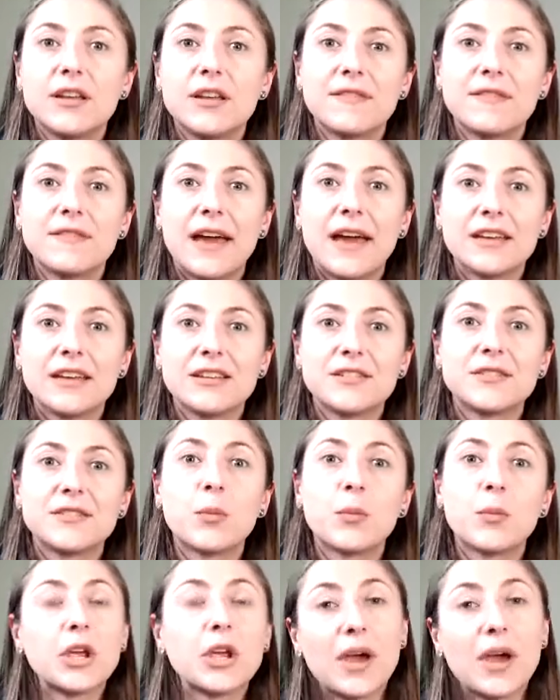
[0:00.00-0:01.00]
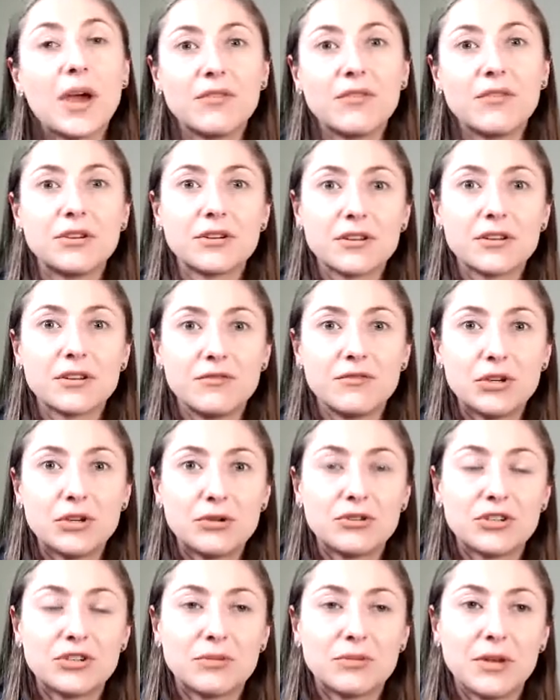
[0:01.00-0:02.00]
That is what you have in your
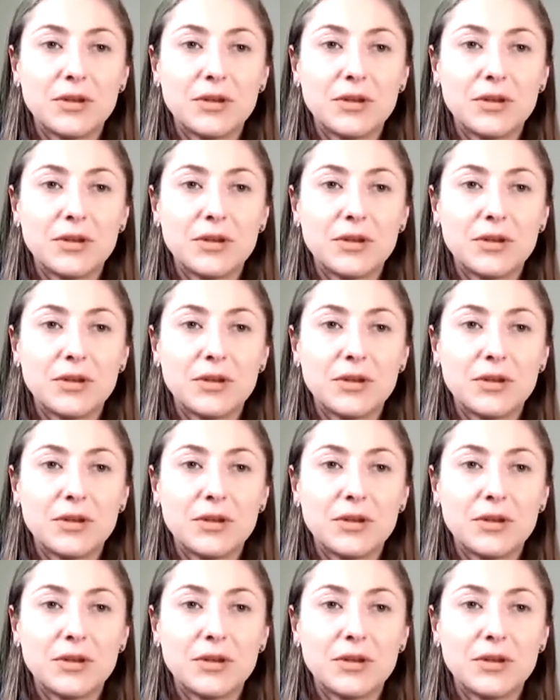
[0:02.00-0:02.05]
confusion